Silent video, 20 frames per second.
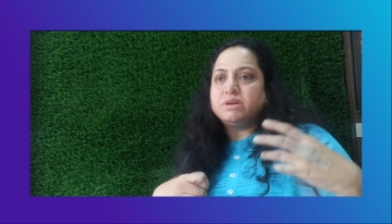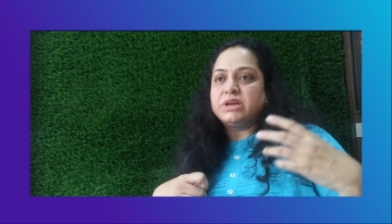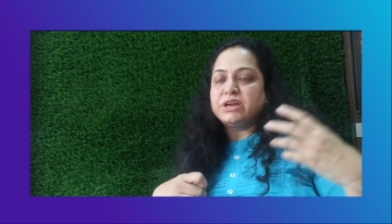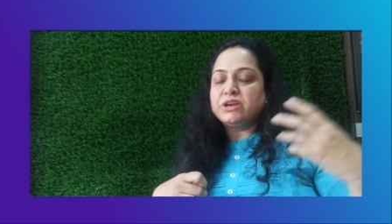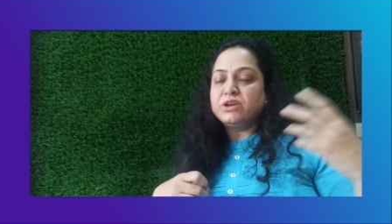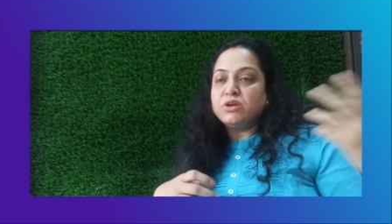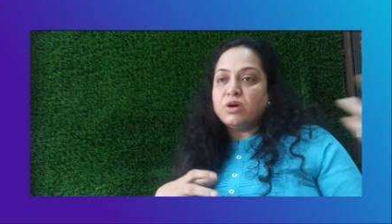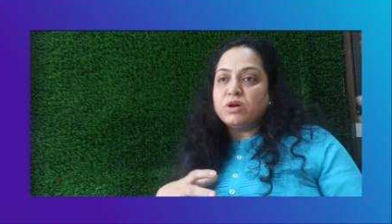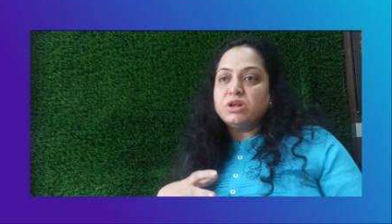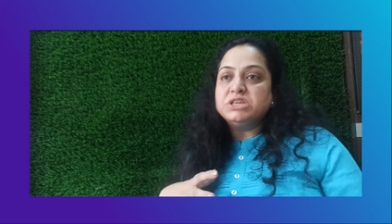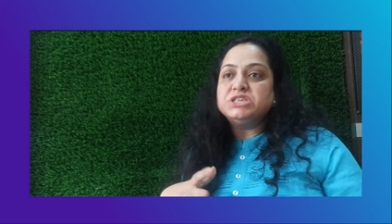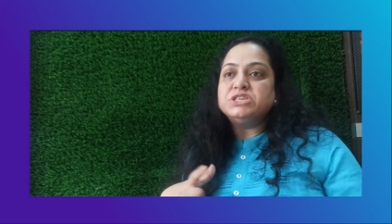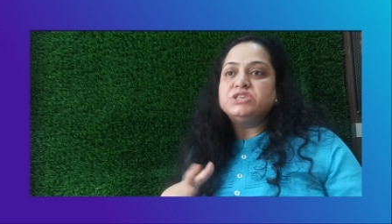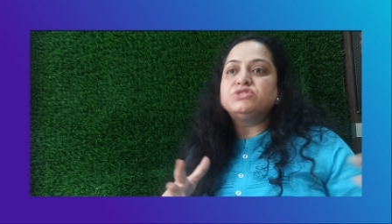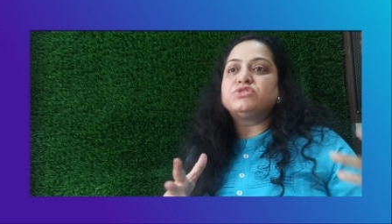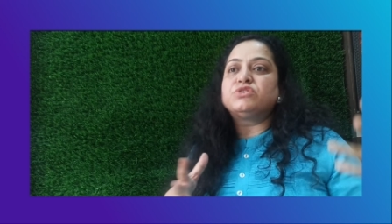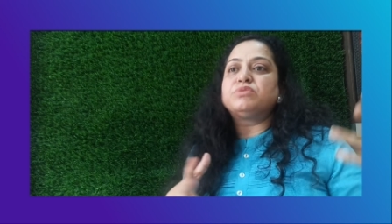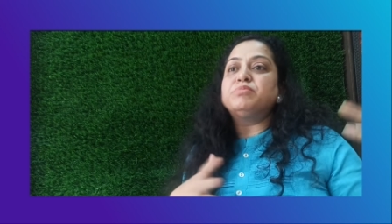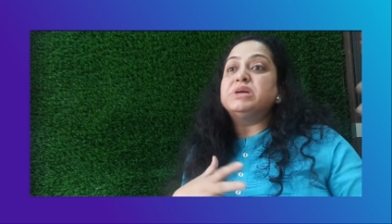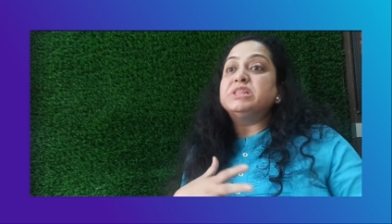
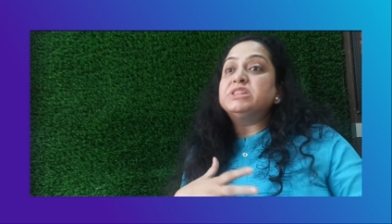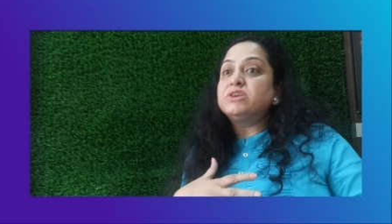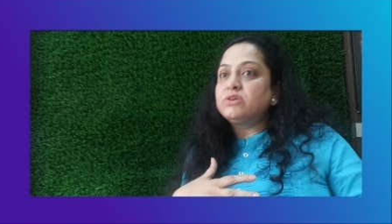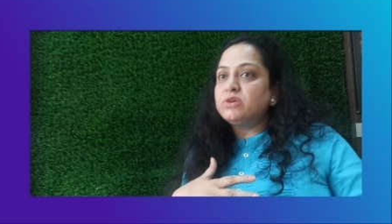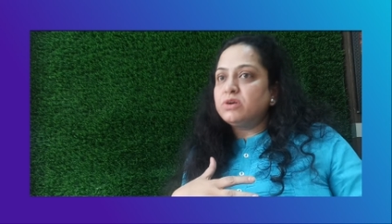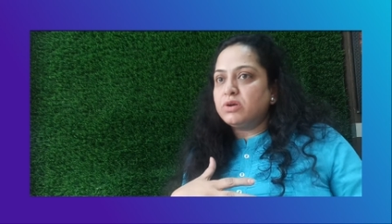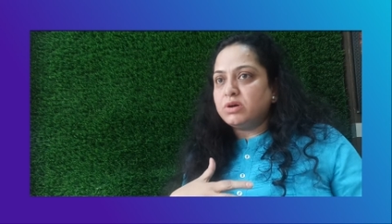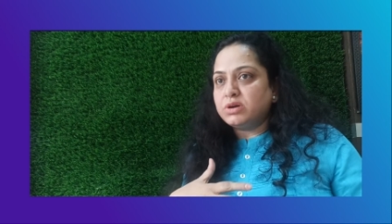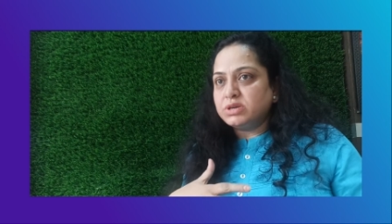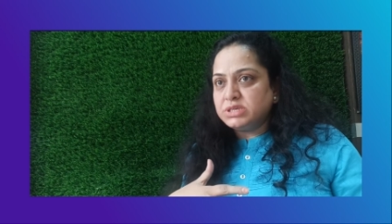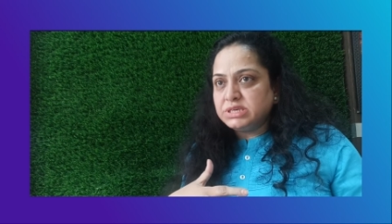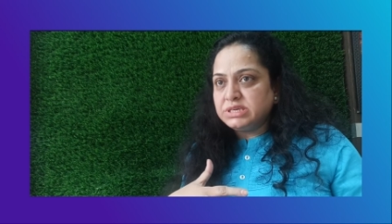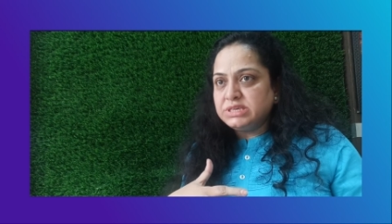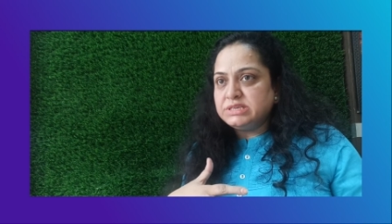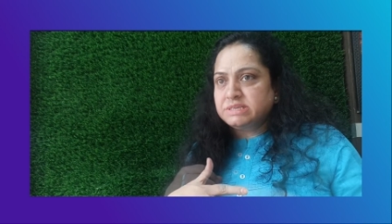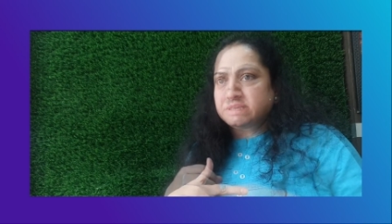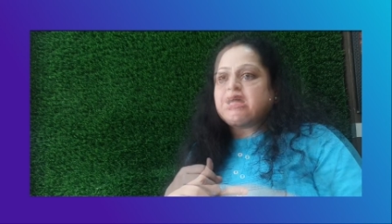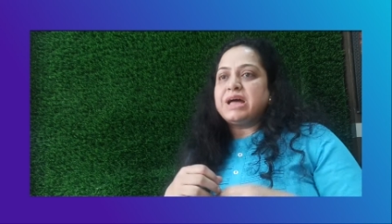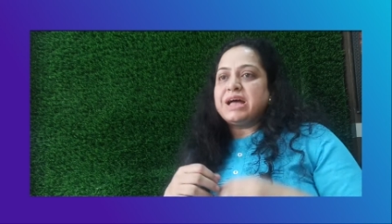technologies or methodologies